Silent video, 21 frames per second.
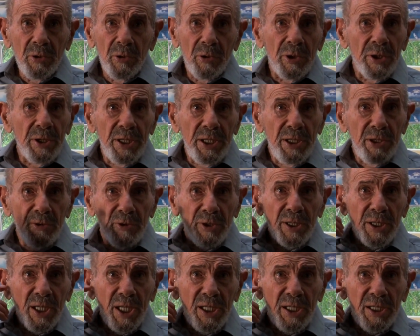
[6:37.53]
or
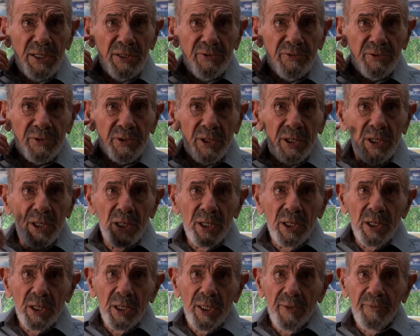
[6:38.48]
hearing aids.
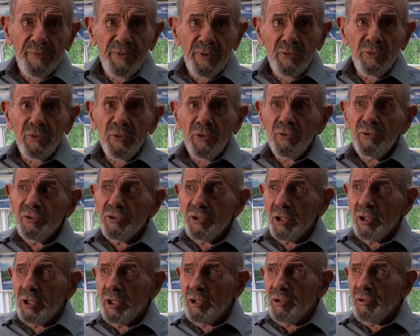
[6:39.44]
If you lose
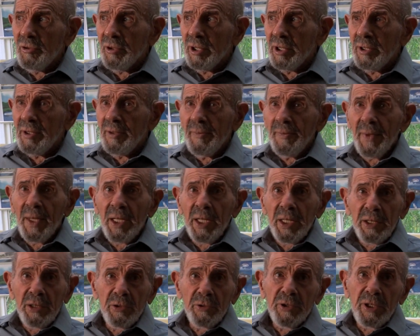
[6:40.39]
your hearing,
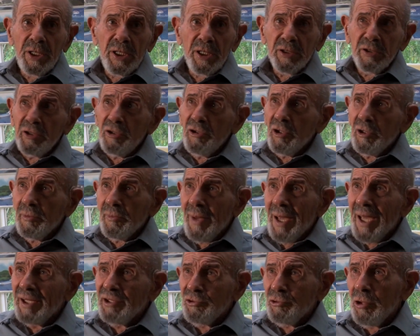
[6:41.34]
you can't hear a
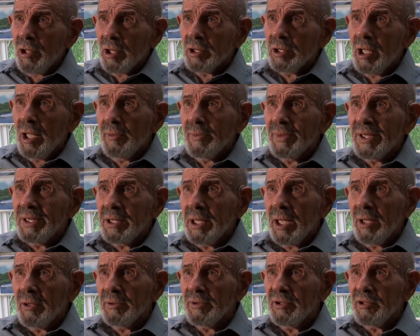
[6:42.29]
Mack truck coming
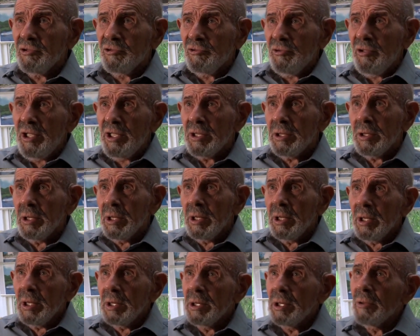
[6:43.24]
down the street.
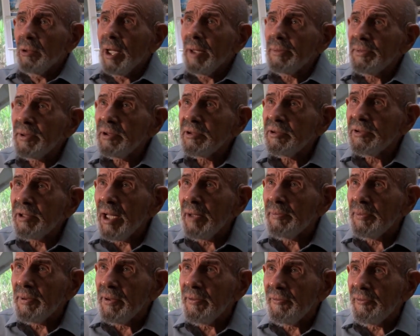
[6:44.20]
You have to
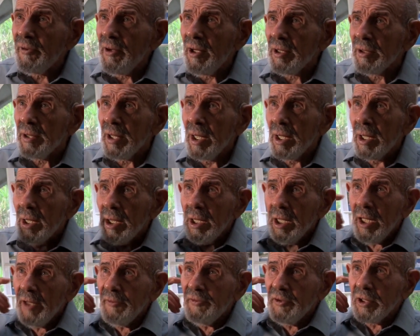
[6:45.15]
step in front.
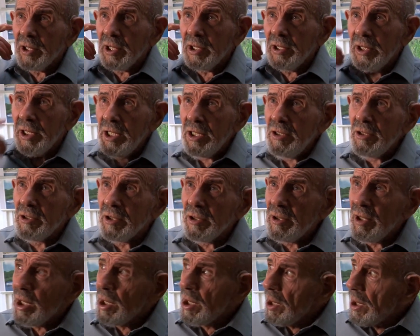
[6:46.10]
If you can
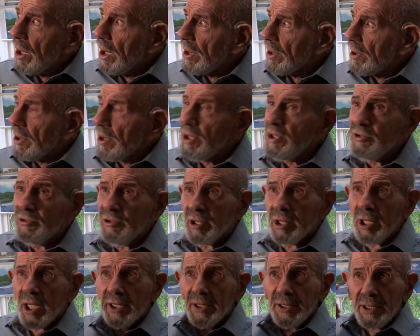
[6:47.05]
hear, at least
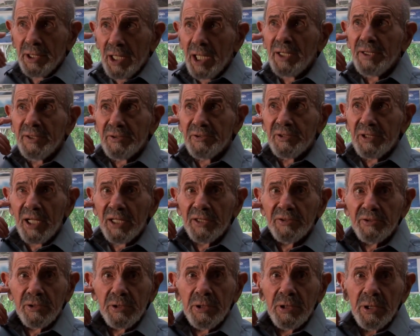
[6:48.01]
you got another
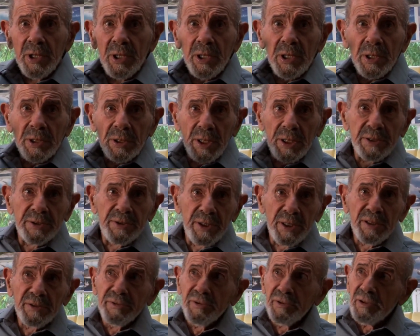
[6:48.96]
sensor that
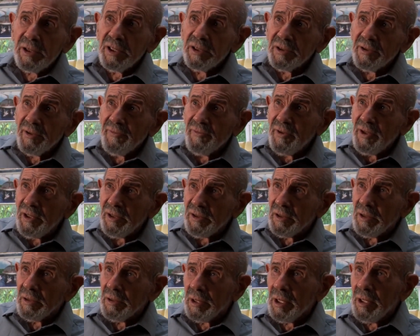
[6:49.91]
tells you there's a
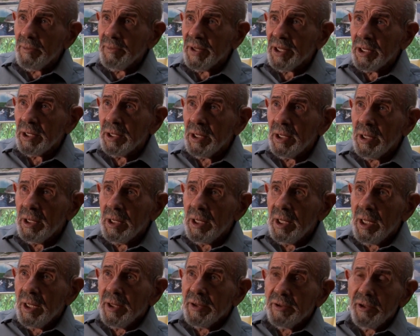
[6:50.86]
vehicle coming.
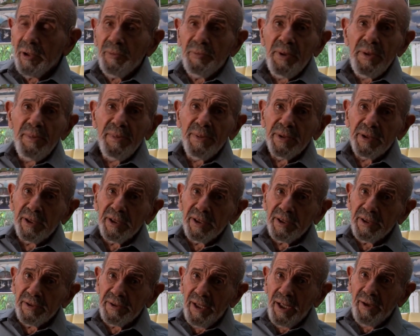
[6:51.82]
So people
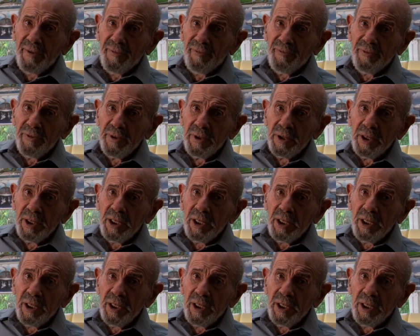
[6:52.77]
that are deaf